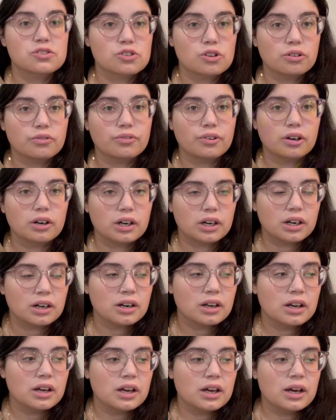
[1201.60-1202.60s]
so far.
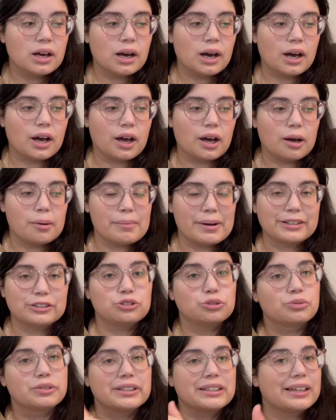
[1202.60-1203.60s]
I
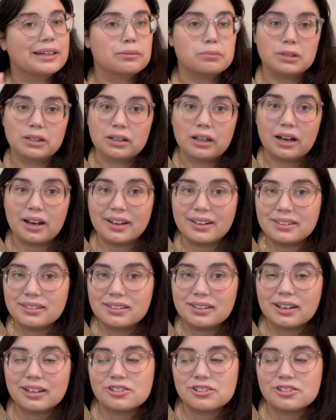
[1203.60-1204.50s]
do really like Milan,